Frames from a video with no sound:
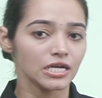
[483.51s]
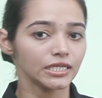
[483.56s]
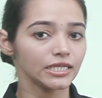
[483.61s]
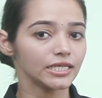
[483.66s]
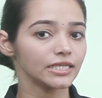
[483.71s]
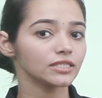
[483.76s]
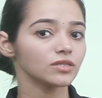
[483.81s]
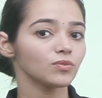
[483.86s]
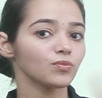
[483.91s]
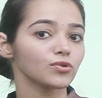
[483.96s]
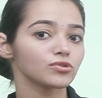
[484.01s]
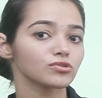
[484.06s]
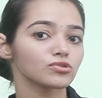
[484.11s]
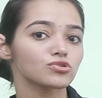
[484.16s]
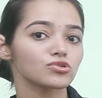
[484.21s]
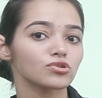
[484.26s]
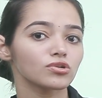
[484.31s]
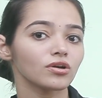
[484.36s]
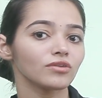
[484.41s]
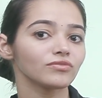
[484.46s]
take the
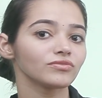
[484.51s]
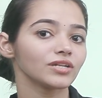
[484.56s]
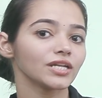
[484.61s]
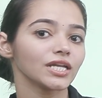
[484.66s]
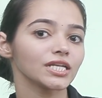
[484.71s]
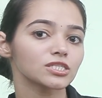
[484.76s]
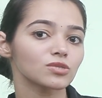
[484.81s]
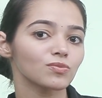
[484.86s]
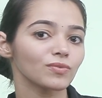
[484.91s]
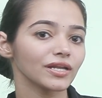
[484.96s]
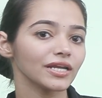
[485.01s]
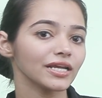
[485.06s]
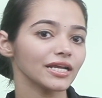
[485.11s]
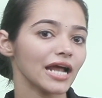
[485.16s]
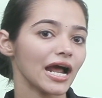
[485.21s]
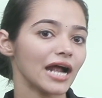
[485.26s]
position of the next blade,